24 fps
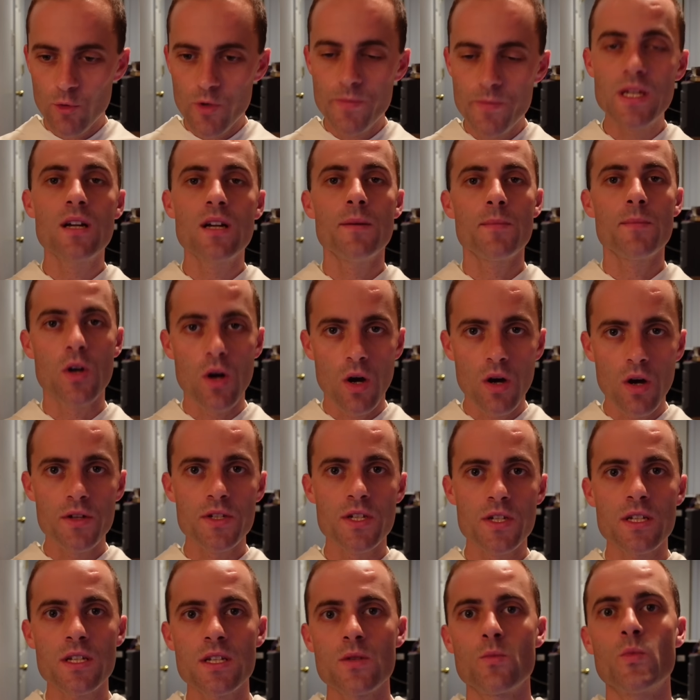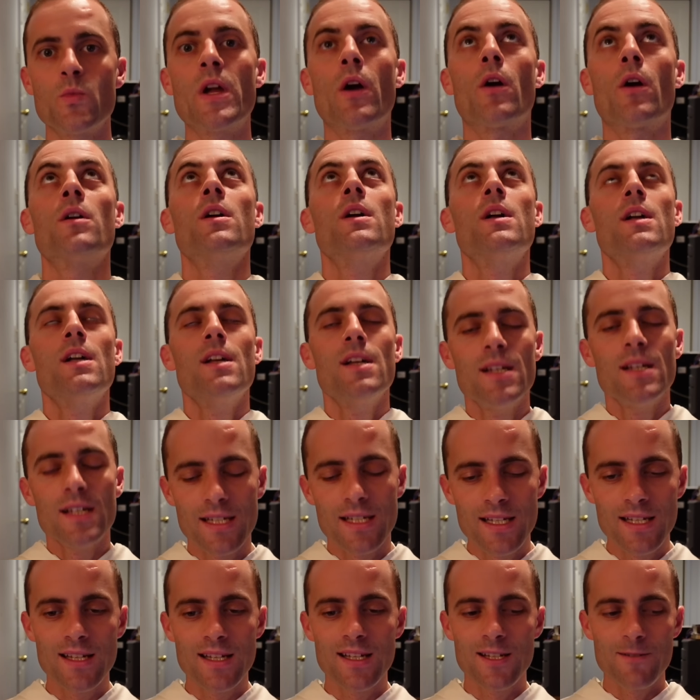right, we become causes. We are
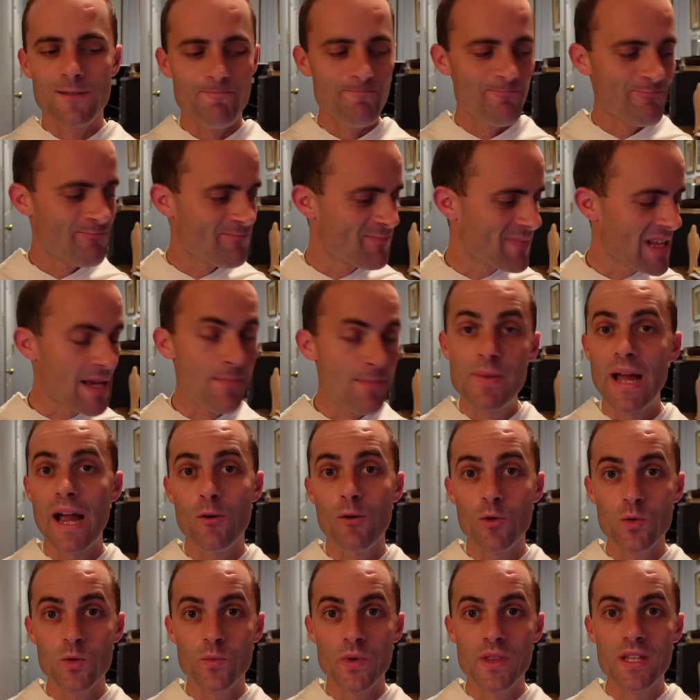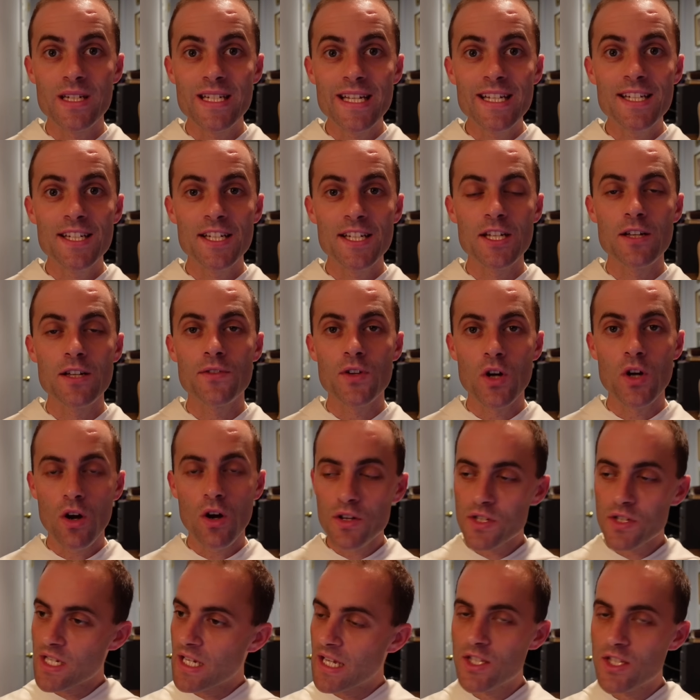empowered with the dignity of
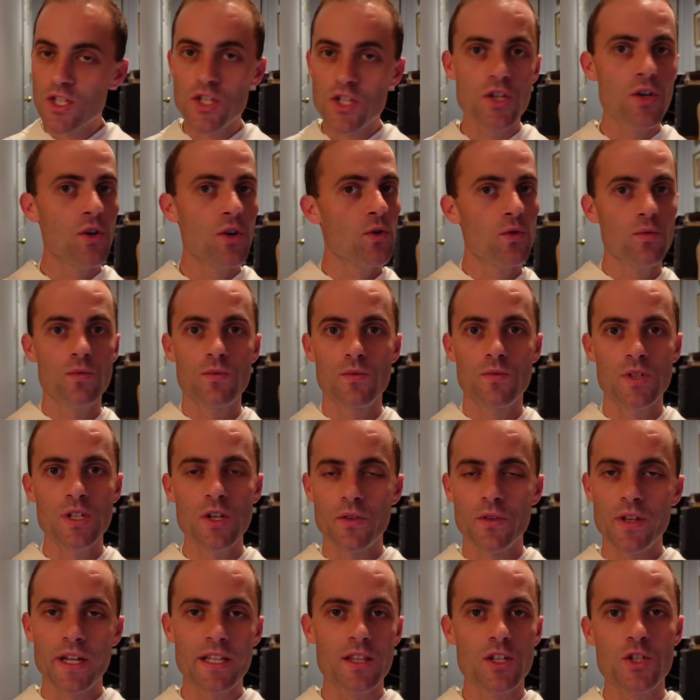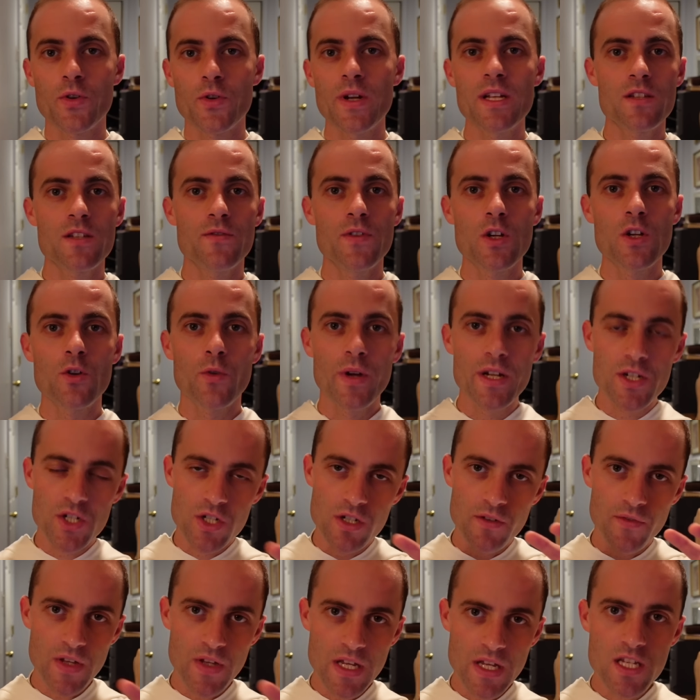causing. And so, you know, like the
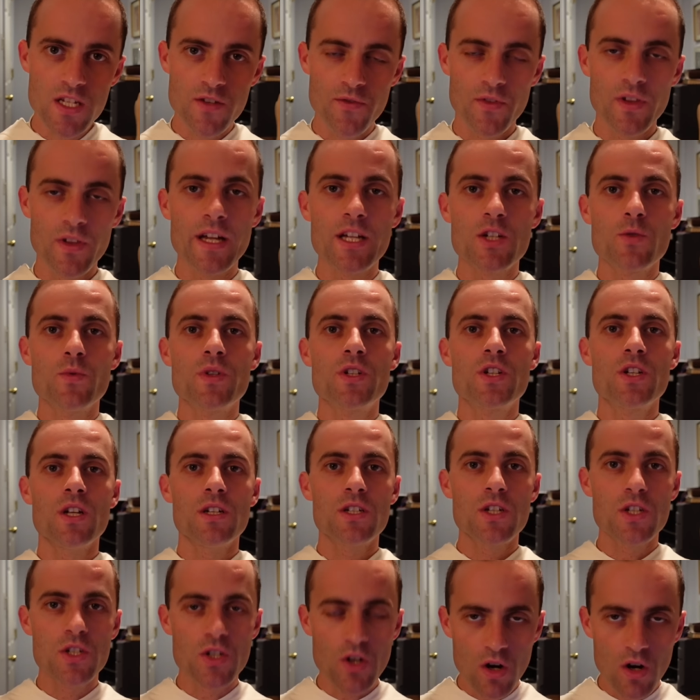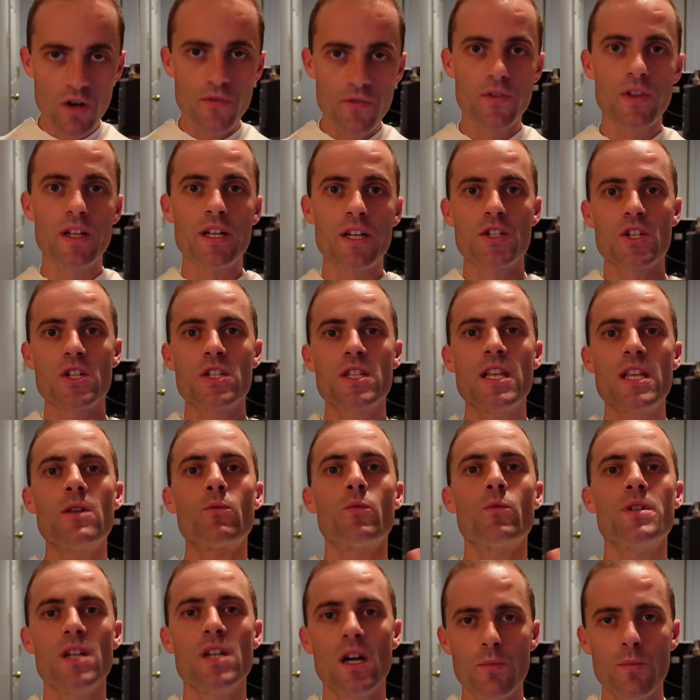transfiguration of his flesh, which touches our flesh, is
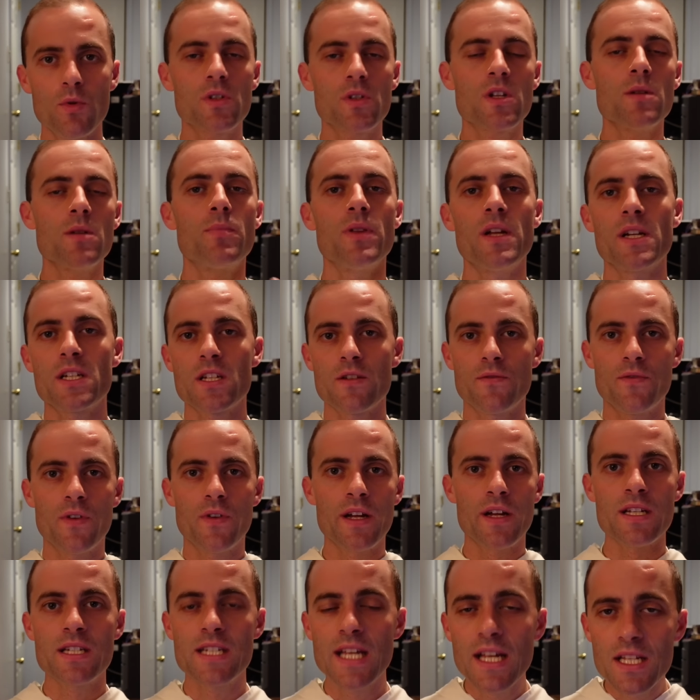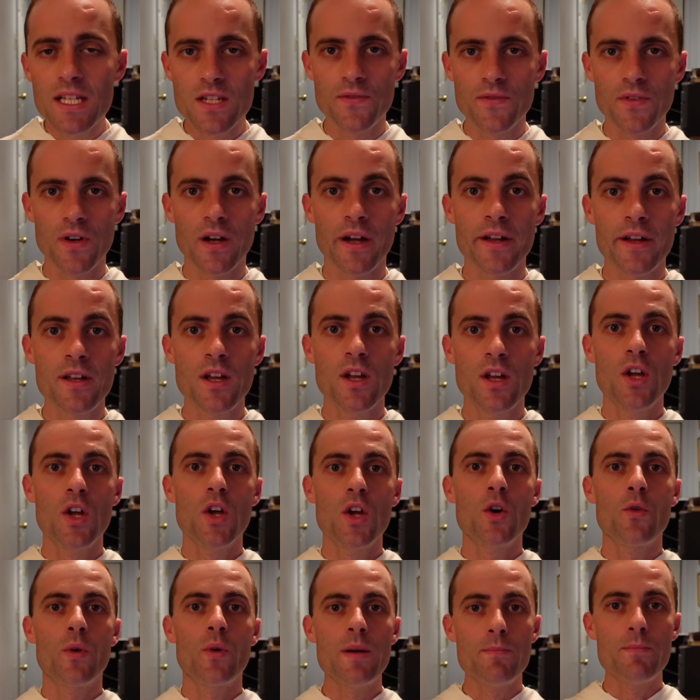then redoubled, complexified, intensified,
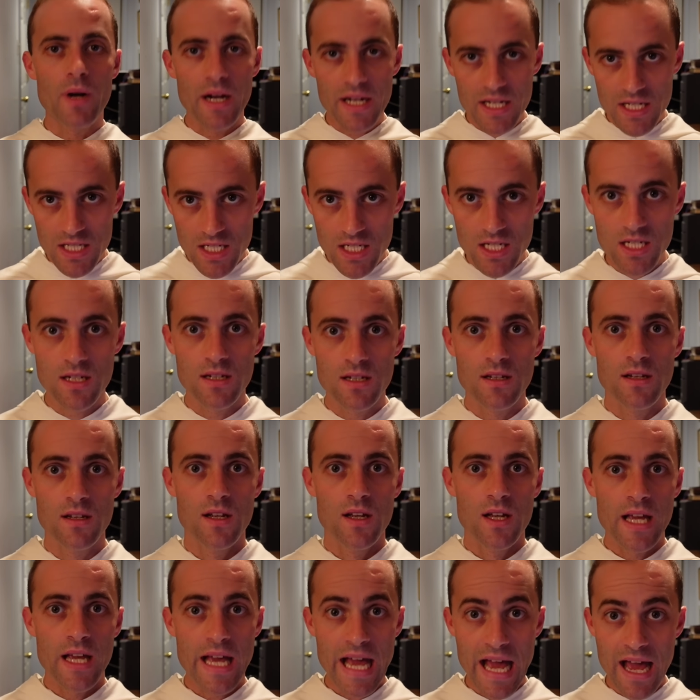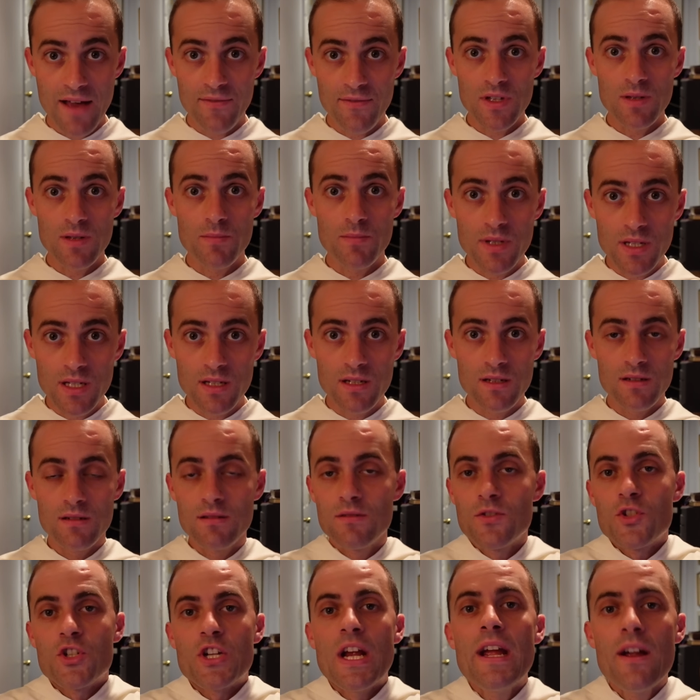right, by its having
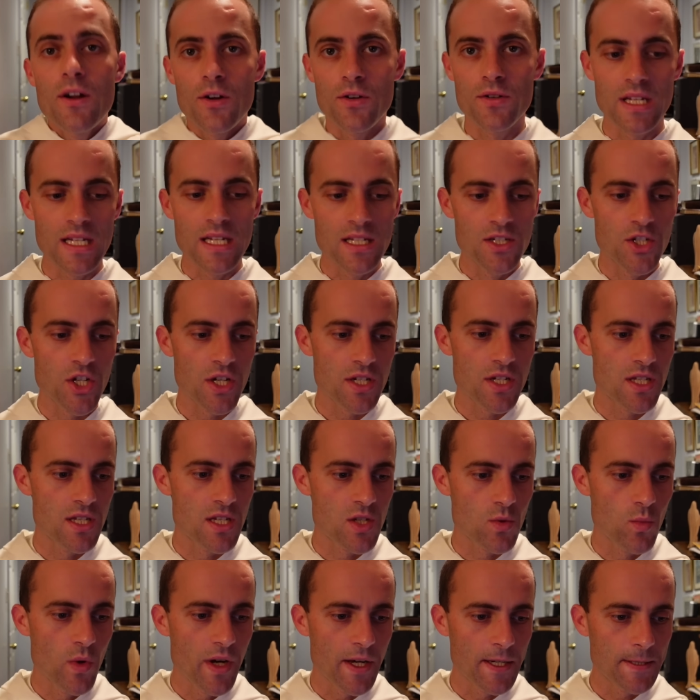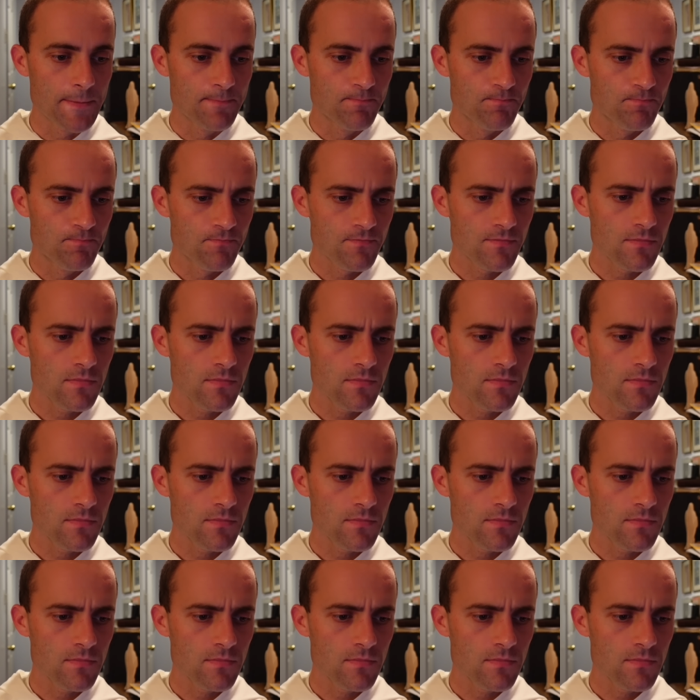been shared in just this way.